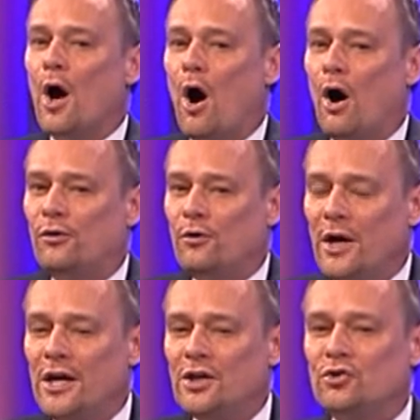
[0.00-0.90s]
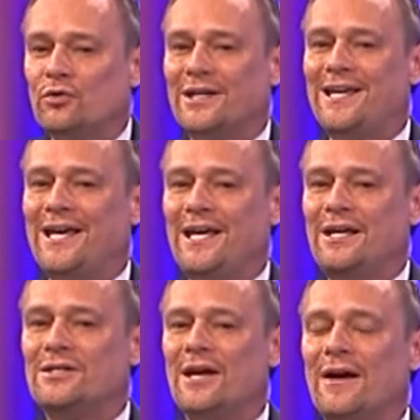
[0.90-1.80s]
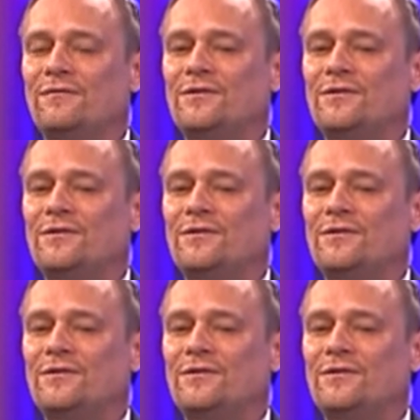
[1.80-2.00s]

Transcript: All through history, kings have